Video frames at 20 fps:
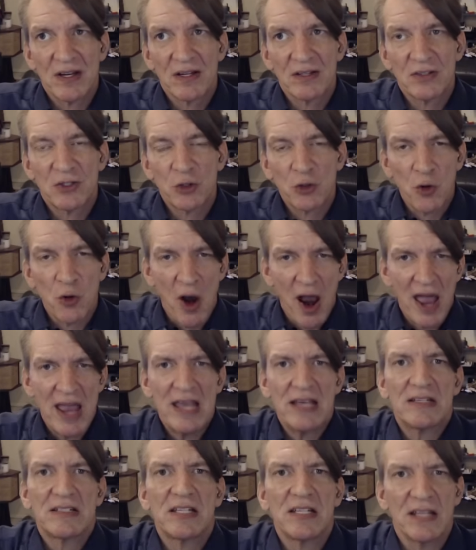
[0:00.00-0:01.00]

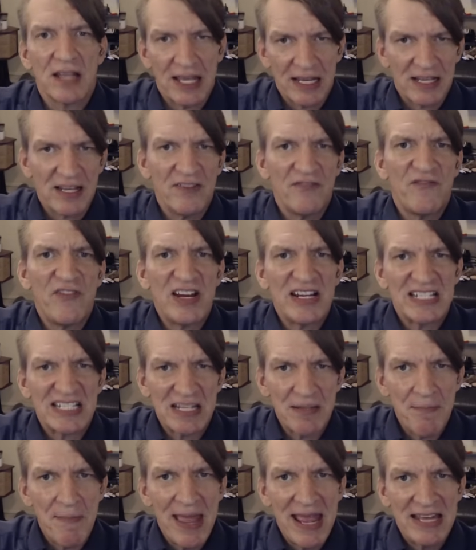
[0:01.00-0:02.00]
trying to like convince the
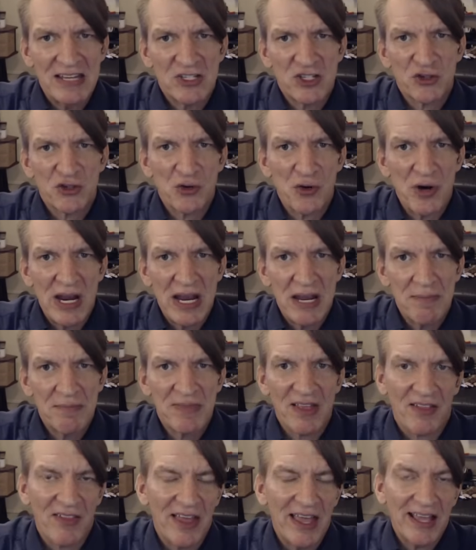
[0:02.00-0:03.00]
mainstream
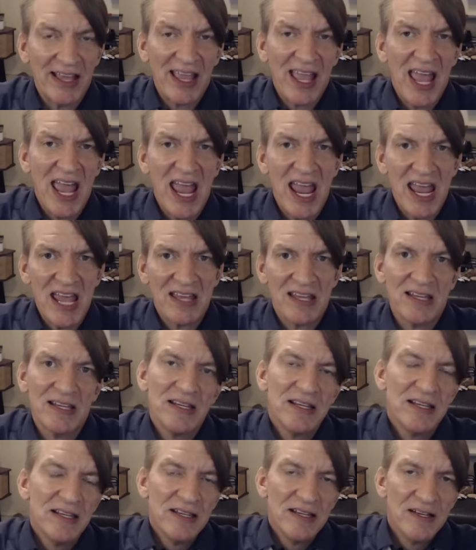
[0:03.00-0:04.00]
that like, hey,
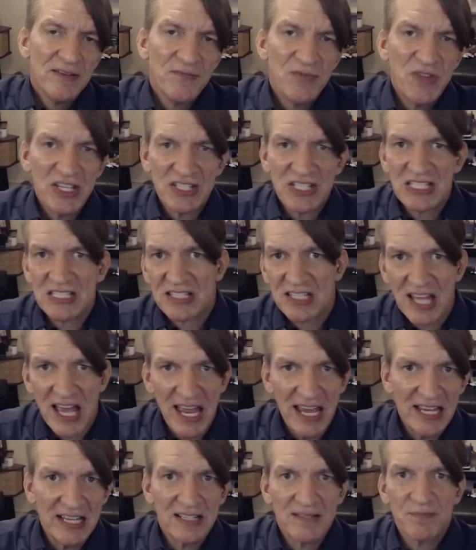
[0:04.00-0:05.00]
this is
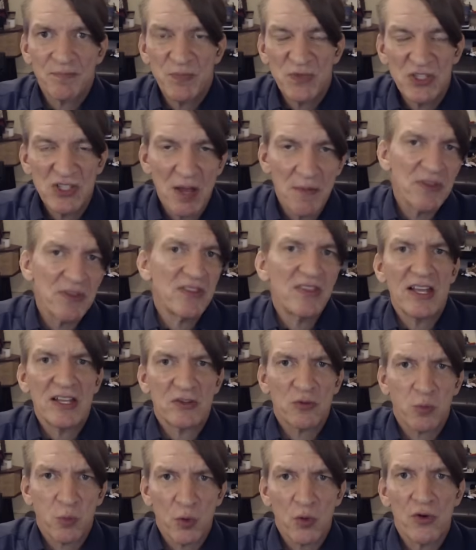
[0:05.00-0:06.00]
like something
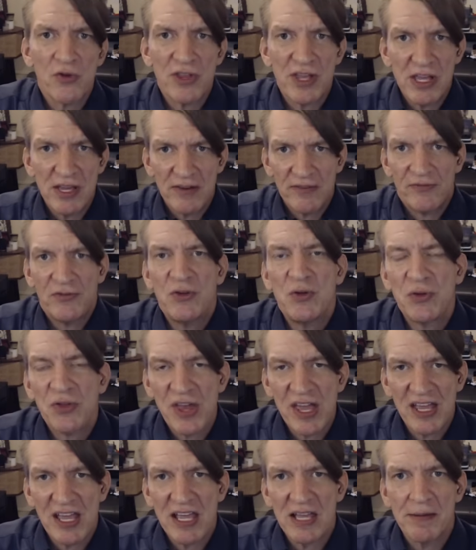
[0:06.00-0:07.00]
that's worthy of you
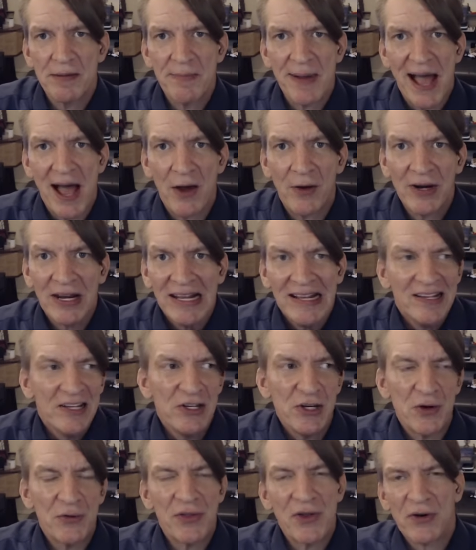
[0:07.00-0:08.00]
thinking about.
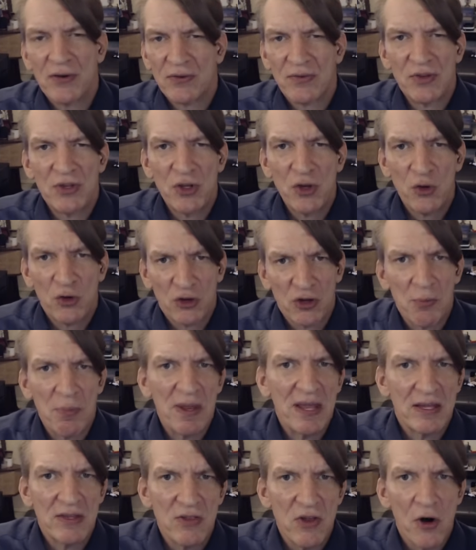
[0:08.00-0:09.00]
You know, they're used to
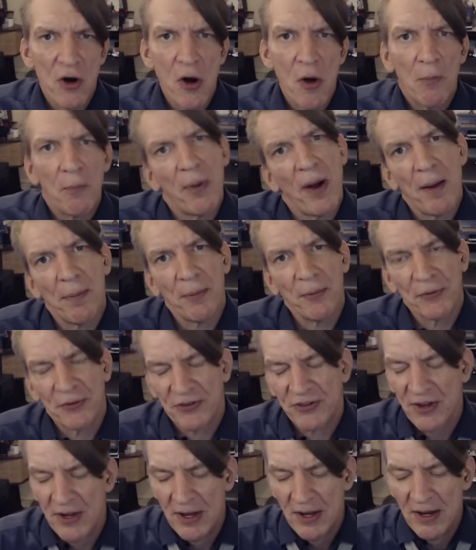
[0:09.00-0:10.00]
being in their own
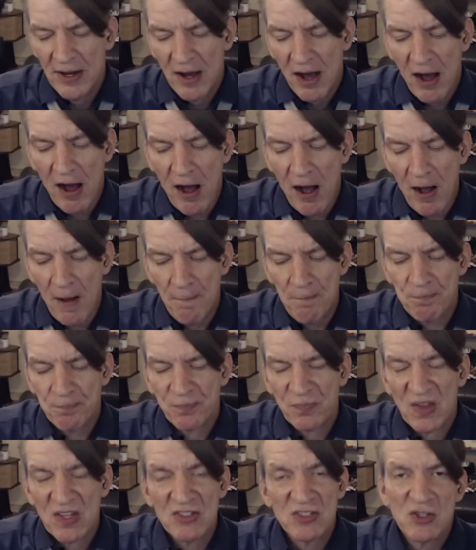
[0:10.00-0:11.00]
bubbles. Right. Um,
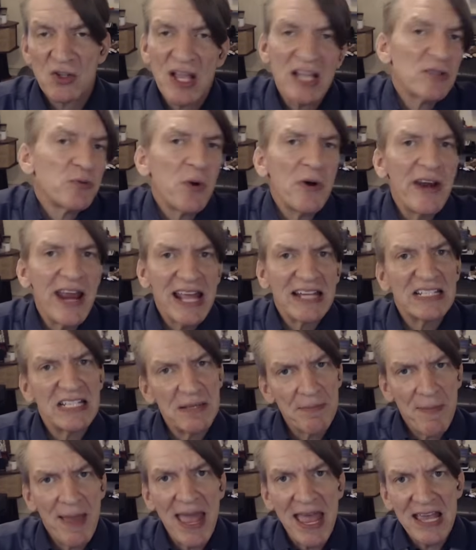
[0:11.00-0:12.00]
and so that's where Nancy
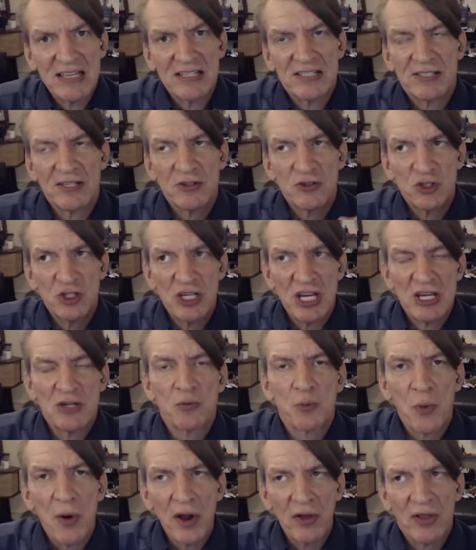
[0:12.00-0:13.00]
Mace, she's
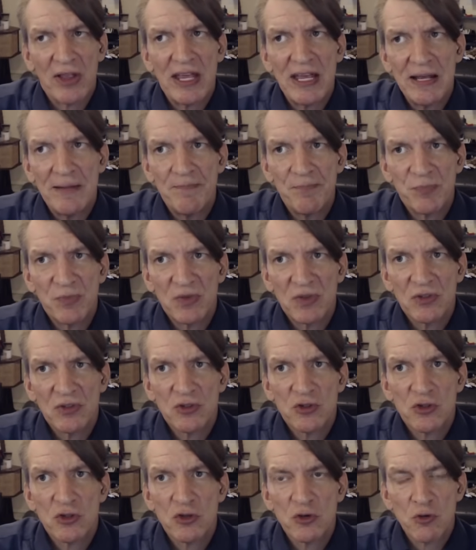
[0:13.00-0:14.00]
really
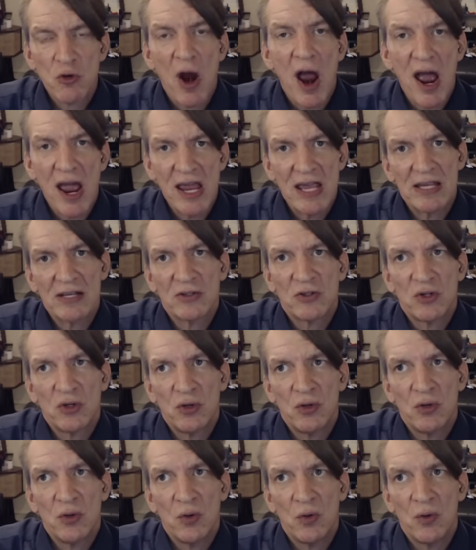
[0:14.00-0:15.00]
trying
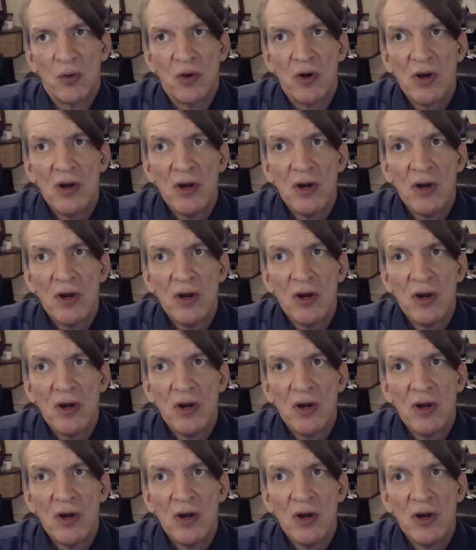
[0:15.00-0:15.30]
to,